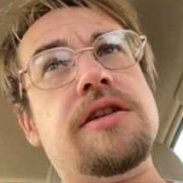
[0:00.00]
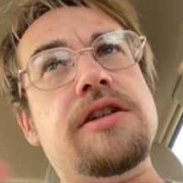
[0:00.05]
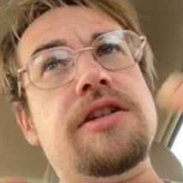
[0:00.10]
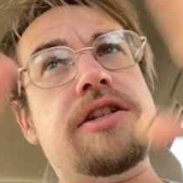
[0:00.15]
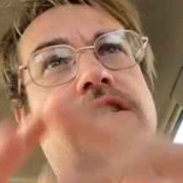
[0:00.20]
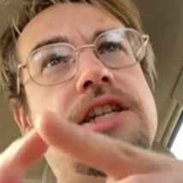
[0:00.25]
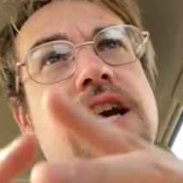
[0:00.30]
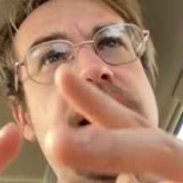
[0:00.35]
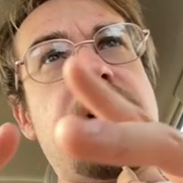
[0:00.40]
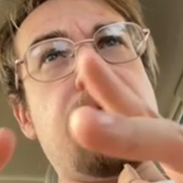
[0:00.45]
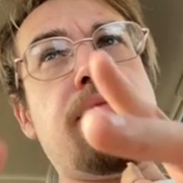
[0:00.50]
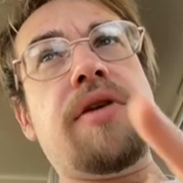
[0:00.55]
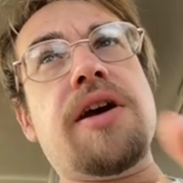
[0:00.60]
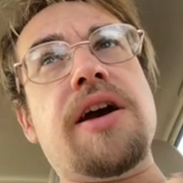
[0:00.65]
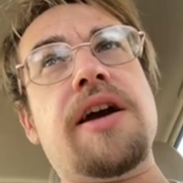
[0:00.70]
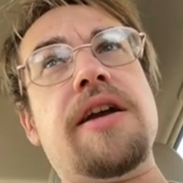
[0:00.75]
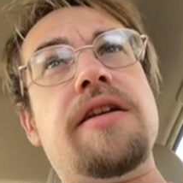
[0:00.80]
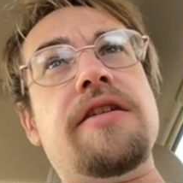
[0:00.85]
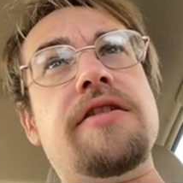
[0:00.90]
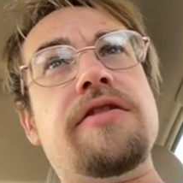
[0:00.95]
jam
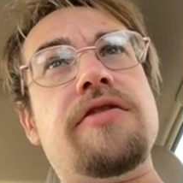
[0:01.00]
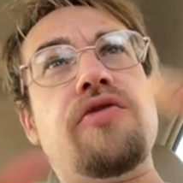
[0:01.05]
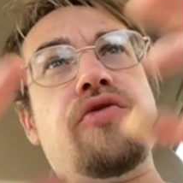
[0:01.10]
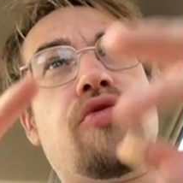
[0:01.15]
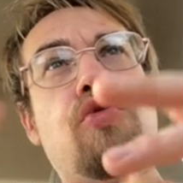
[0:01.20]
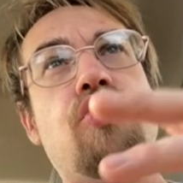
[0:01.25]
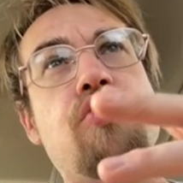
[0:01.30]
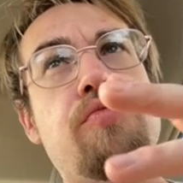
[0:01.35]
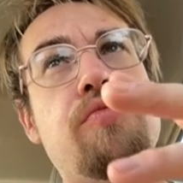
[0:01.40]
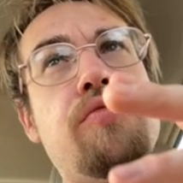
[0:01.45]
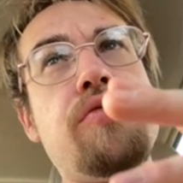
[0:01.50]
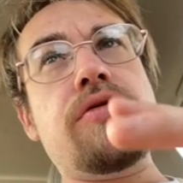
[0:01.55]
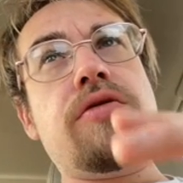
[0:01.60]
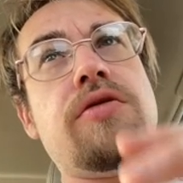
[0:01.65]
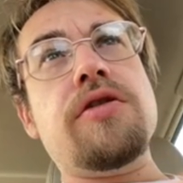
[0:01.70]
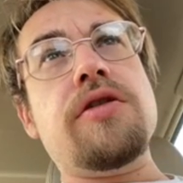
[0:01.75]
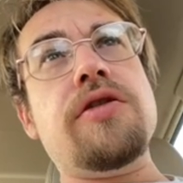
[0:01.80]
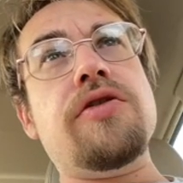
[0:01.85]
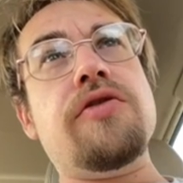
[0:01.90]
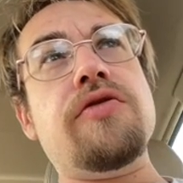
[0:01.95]
band, his group.
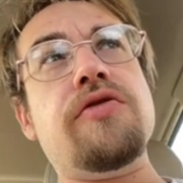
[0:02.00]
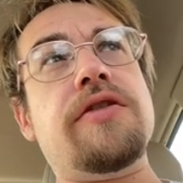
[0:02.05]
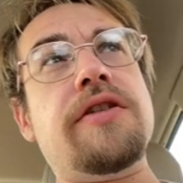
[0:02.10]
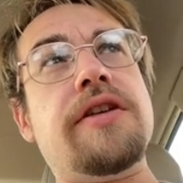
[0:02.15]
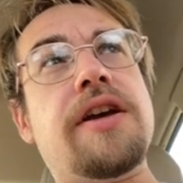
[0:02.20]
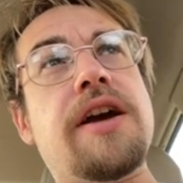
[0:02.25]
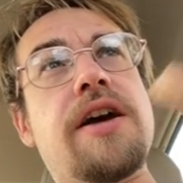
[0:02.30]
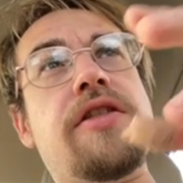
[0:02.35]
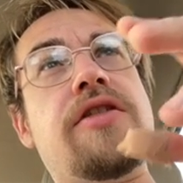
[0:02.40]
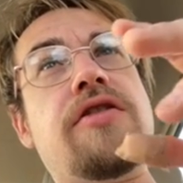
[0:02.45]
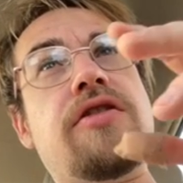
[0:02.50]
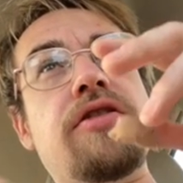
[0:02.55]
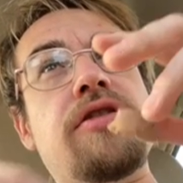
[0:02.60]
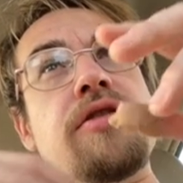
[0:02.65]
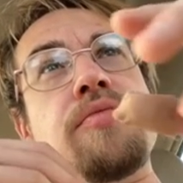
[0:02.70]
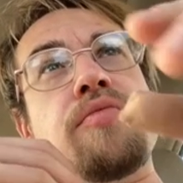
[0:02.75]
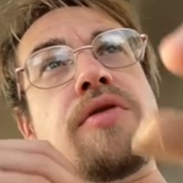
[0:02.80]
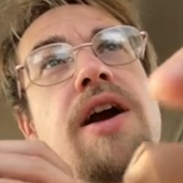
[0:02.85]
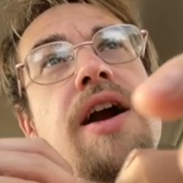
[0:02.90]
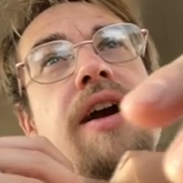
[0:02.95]
They're together,
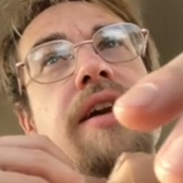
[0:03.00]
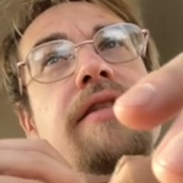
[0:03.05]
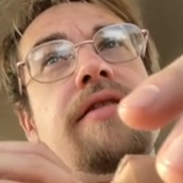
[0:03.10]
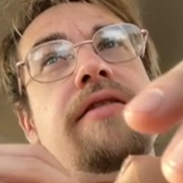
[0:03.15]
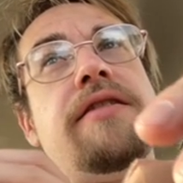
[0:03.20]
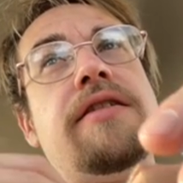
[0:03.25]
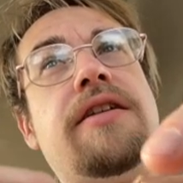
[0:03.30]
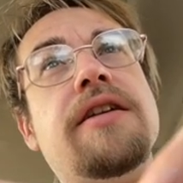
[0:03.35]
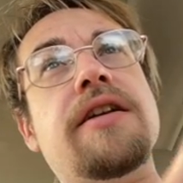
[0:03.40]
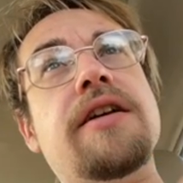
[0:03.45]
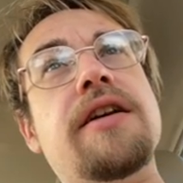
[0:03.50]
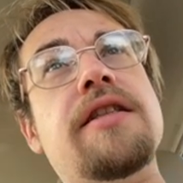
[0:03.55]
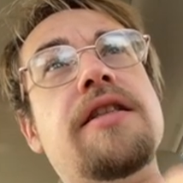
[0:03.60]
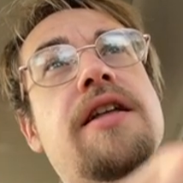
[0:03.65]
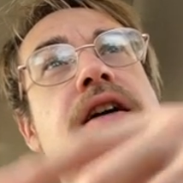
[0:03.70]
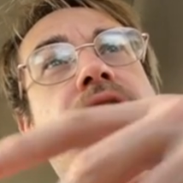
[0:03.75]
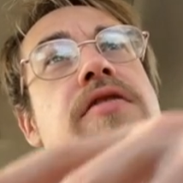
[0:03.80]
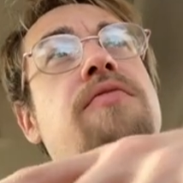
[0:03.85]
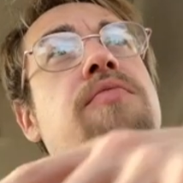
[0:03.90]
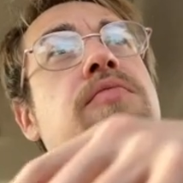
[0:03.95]
they're practicing, and
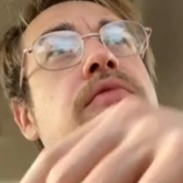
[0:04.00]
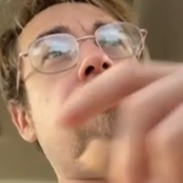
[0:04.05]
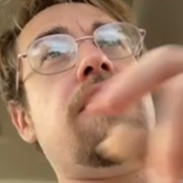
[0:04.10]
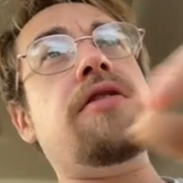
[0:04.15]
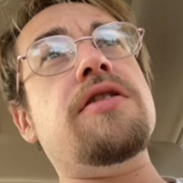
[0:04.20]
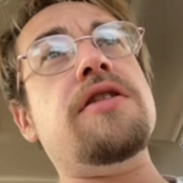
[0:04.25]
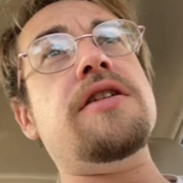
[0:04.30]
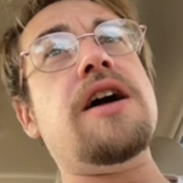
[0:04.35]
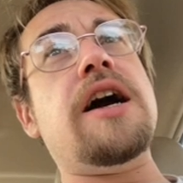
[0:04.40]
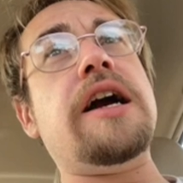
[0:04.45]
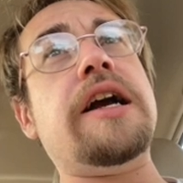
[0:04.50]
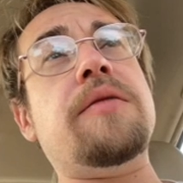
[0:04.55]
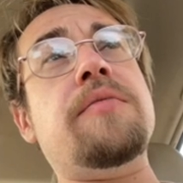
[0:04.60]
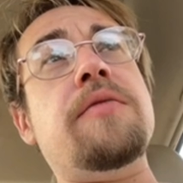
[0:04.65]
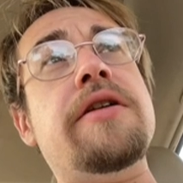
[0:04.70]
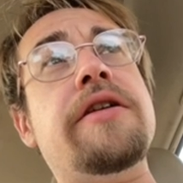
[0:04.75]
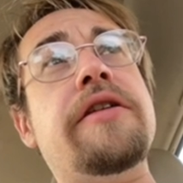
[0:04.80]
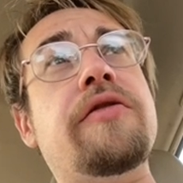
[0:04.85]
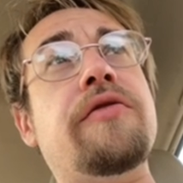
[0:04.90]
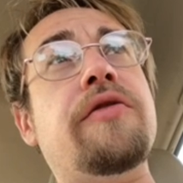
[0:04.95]
that's part of the
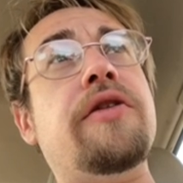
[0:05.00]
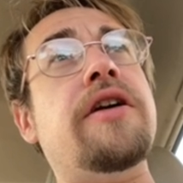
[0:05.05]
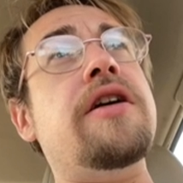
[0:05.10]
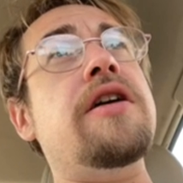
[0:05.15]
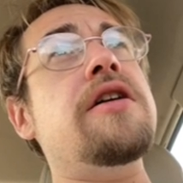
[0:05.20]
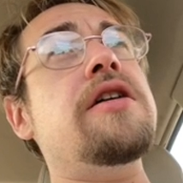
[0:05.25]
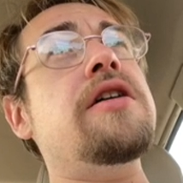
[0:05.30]
documentary.